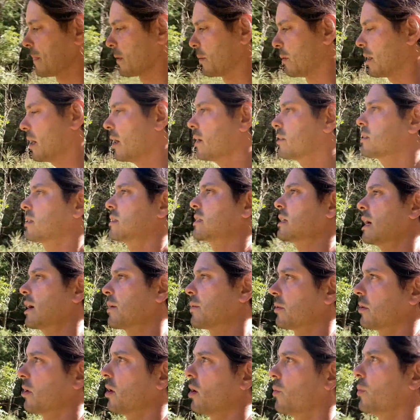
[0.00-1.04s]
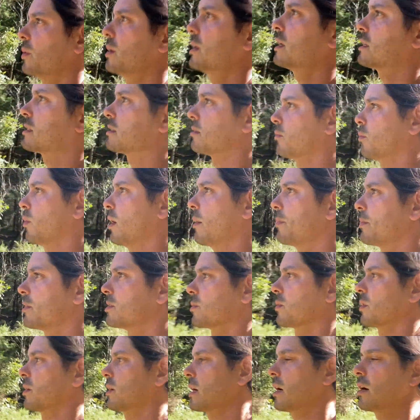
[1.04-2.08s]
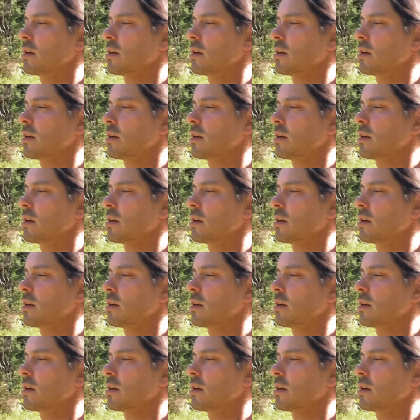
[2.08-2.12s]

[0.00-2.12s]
When I was in Taekwondo, we did some weapons work.